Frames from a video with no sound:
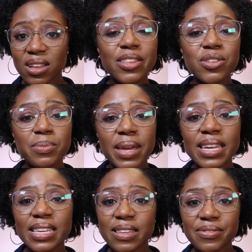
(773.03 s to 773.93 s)
and you
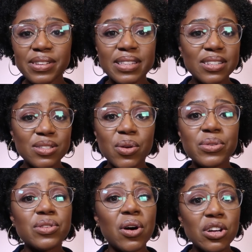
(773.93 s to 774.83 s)
may even need to go
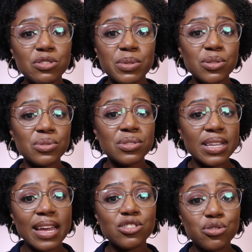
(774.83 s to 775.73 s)
into hospital to
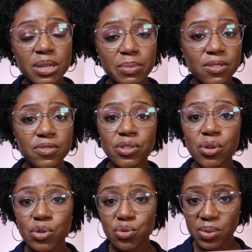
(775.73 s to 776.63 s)
get treatment for
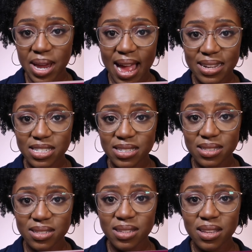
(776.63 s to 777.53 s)
those
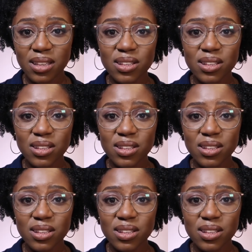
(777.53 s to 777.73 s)
reactions.